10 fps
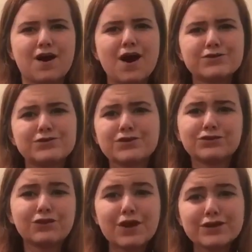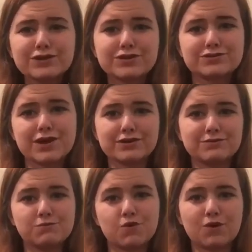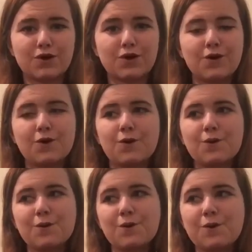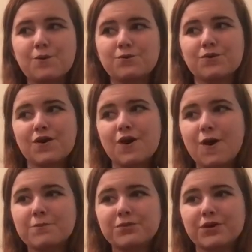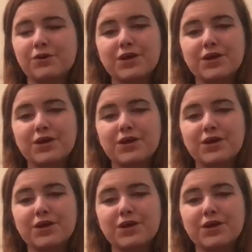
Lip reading: I didn't like this anymore. Oh, I'm gonna